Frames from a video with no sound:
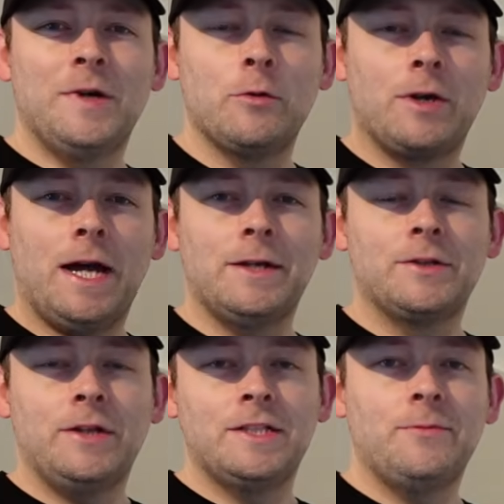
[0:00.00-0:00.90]
Okay,
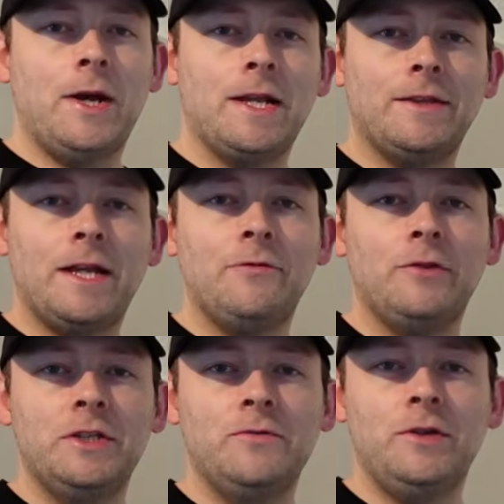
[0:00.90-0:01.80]
so that's about it then for
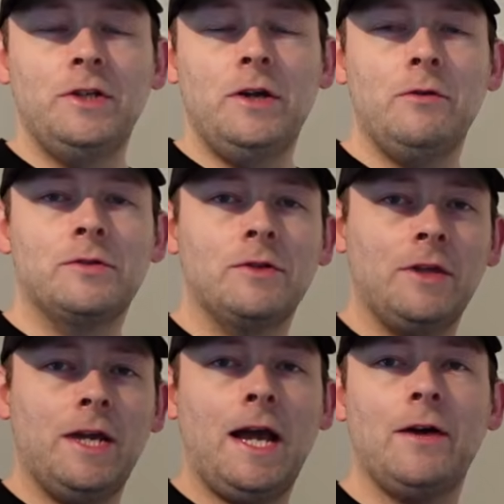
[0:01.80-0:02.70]
this video. So
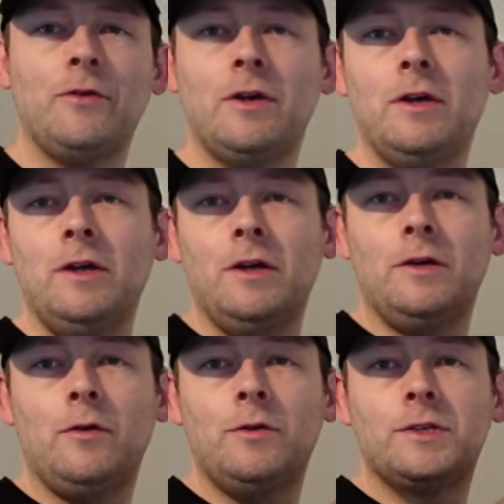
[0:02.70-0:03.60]
there you have it, a
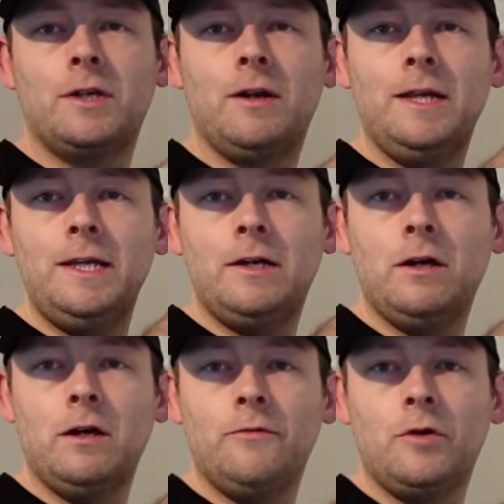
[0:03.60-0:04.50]
nice clean
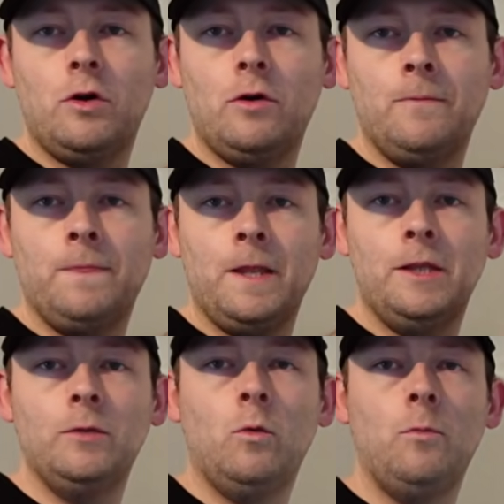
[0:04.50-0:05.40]
curve cut
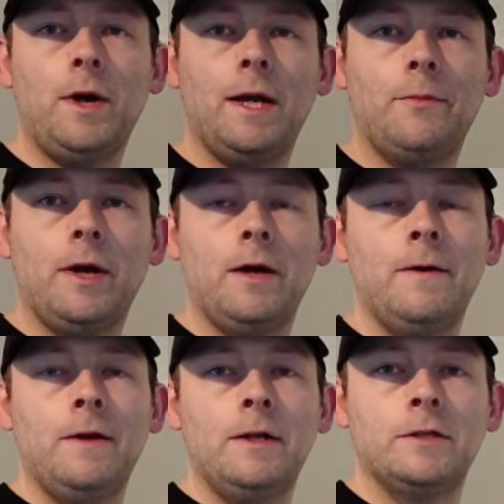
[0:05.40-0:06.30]
in the wallpaper
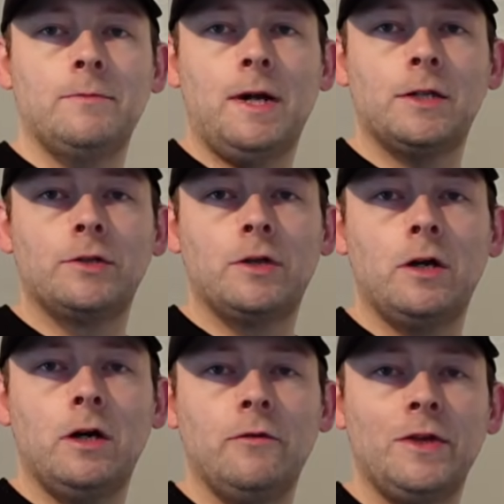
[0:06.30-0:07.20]
to match the
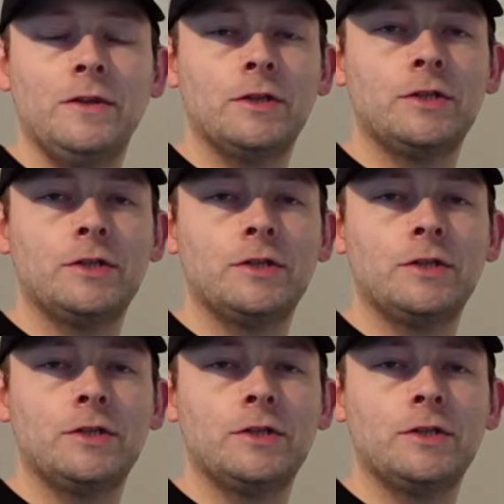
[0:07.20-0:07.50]
curve in the